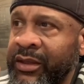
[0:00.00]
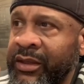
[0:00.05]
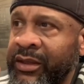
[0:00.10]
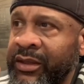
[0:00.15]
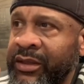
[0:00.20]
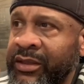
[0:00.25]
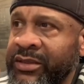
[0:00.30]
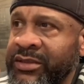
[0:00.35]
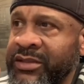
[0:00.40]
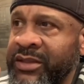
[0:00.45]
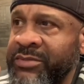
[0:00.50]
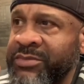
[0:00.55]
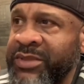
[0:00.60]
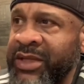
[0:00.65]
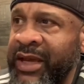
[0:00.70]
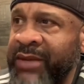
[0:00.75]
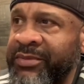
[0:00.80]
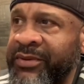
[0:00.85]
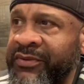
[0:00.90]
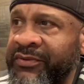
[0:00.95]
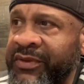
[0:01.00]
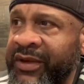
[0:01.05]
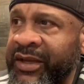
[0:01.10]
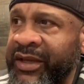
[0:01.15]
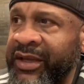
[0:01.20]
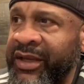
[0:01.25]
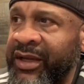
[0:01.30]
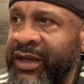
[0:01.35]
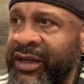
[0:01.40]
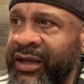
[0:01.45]
Some type of
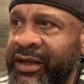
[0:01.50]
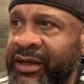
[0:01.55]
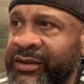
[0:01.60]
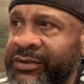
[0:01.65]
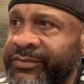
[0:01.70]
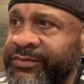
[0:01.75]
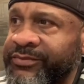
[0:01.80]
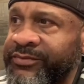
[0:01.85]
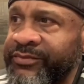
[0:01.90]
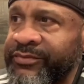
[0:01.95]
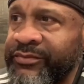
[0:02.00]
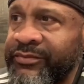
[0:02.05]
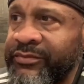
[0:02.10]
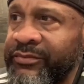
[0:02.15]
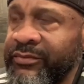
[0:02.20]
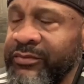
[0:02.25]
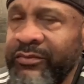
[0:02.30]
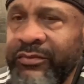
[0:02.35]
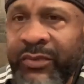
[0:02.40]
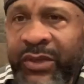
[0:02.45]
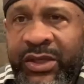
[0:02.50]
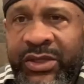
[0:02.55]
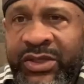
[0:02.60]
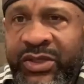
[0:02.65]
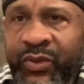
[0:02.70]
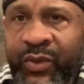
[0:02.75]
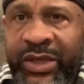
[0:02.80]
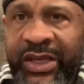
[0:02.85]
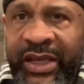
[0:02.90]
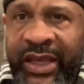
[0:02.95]
a uh,
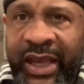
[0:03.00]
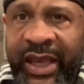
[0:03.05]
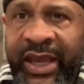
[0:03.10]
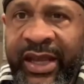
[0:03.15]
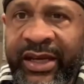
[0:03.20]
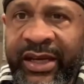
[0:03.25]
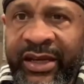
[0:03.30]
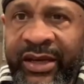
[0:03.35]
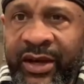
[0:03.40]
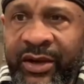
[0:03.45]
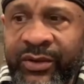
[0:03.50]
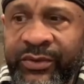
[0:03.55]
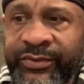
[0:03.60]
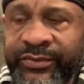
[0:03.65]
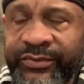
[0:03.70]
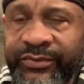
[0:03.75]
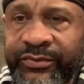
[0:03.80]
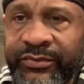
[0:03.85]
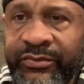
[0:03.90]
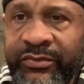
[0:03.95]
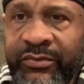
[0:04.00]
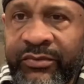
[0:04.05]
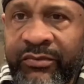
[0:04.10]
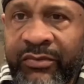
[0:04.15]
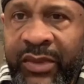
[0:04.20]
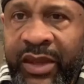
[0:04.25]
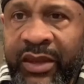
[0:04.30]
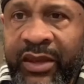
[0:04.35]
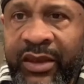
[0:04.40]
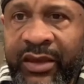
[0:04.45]
sweet candy note.
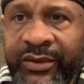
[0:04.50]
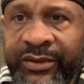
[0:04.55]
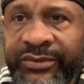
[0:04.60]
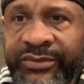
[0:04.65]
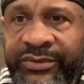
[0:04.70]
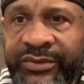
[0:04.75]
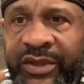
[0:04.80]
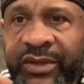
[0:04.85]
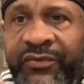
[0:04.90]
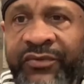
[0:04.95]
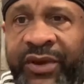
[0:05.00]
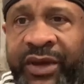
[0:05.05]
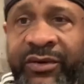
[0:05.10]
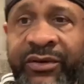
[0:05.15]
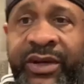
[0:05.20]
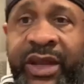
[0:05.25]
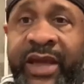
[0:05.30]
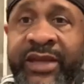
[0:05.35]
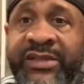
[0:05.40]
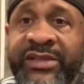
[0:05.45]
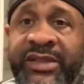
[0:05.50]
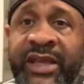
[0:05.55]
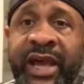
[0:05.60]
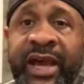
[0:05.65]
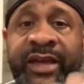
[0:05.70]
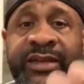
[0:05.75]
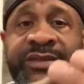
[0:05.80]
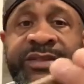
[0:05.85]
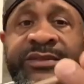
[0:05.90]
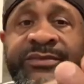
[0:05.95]
Very nice
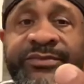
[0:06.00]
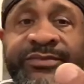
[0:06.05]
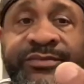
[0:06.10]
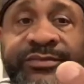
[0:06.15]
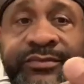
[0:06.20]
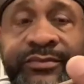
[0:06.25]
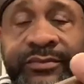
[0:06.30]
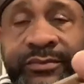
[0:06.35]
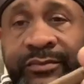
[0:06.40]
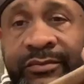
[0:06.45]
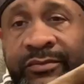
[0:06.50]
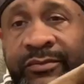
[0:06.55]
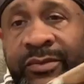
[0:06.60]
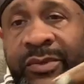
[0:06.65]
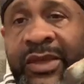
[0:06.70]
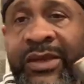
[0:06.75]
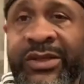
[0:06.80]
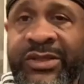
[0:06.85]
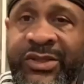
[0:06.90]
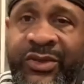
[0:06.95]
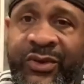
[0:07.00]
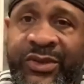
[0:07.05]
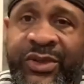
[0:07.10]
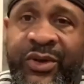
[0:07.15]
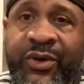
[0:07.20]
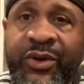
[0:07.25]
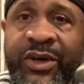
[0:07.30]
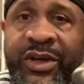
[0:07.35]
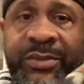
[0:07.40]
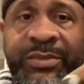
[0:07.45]
scotch. So it's
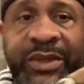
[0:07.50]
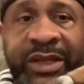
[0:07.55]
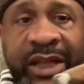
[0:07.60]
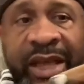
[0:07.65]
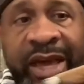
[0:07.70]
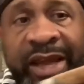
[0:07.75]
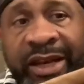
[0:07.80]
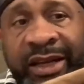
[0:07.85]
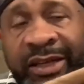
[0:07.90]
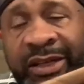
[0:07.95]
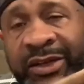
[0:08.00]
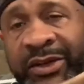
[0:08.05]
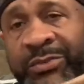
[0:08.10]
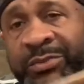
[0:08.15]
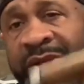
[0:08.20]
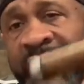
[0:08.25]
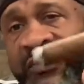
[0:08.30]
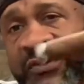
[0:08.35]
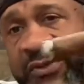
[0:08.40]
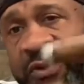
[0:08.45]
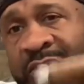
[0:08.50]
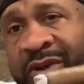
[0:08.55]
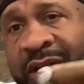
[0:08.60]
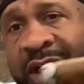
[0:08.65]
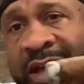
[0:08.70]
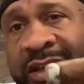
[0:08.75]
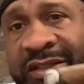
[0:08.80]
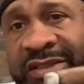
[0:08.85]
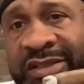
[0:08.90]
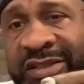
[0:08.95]
going up the ladder a little bit.
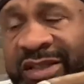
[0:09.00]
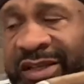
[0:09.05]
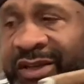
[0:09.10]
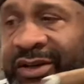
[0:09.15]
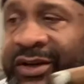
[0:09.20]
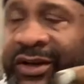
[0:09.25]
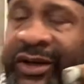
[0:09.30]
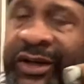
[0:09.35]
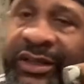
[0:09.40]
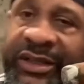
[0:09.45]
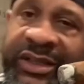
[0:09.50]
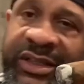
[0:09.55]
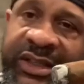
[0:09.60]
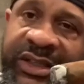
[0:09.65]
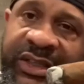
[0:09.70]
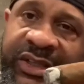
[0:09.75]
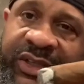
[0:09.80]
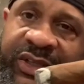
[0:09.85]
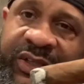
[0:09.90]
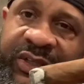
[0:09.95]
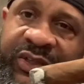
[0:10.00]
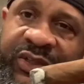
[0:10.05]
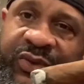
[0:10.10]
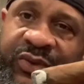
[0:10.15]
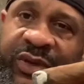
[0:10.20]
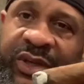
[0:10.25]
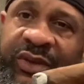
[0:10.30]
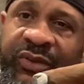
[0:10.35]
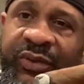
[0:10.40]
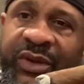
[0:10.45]
$4 cigar,
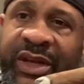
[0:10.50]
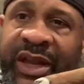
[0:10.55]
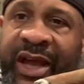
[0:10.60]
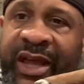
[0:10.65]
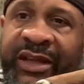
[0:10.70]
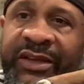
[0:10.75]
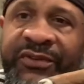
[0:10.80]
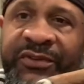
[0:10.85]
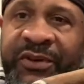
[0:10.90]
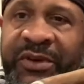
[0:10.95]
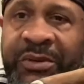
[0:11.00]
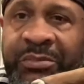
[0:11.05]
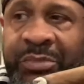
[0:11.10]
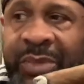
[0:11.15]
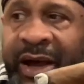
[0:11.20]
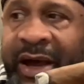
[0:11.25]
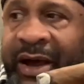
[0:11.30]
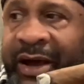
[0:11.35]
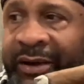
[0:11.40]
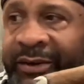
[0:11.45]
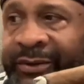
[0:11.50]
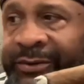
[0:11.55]
$23 for the bottle.